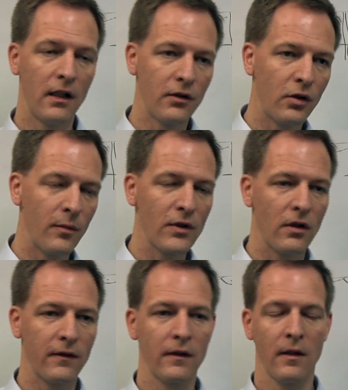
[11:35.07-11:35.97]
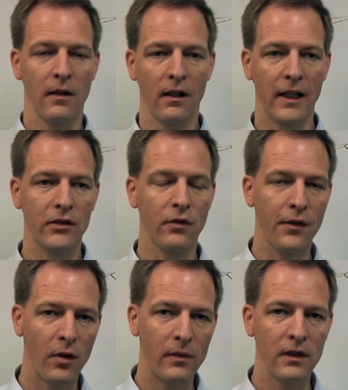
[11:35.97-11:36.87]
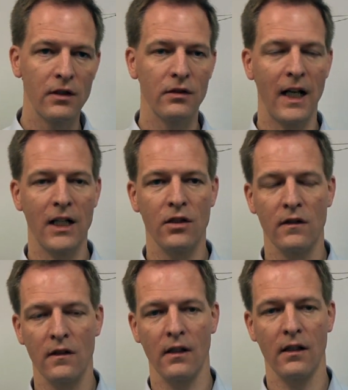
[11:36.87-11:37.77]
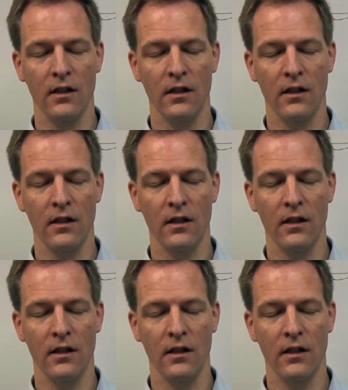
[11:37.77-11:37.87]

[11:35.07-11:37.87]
in terms of electrothermal interactions,